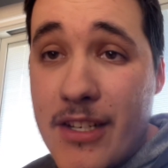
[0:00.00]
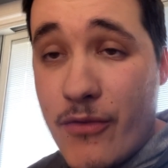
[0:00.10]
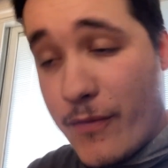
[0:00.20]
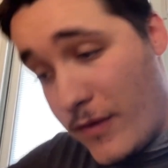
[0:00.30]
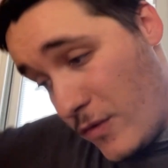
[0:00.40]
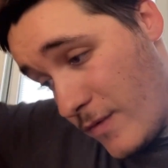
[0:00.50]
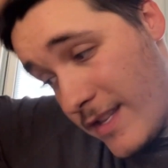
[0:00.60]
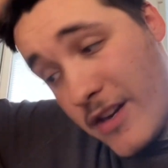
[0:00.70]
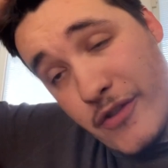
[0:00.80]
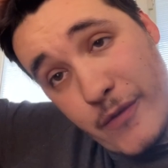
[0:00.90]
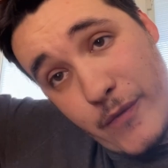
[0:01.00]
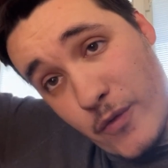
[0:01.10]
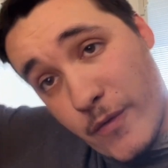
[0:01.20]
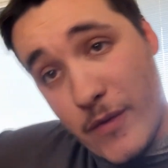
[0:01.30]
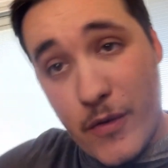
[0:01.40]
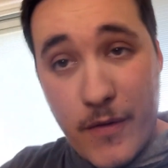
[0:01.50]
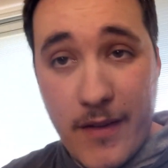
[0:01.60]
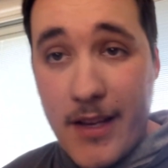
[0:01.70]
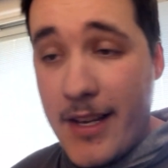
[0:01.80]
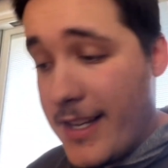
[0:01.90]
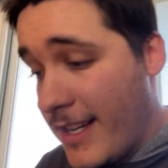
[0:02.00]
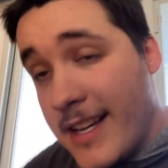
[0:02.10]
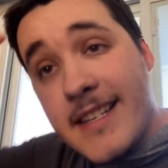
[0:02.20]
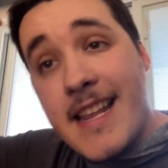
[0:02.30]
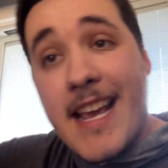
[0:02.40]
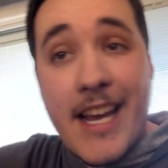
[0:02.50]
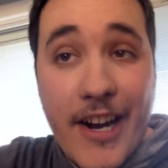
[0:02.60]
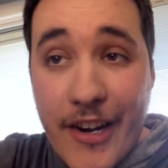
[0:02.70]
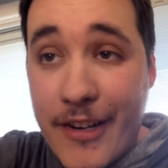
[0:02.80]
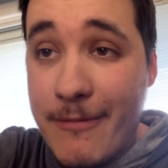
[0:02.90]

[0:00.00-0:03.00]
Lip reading: reviews and other food reviews. Take care.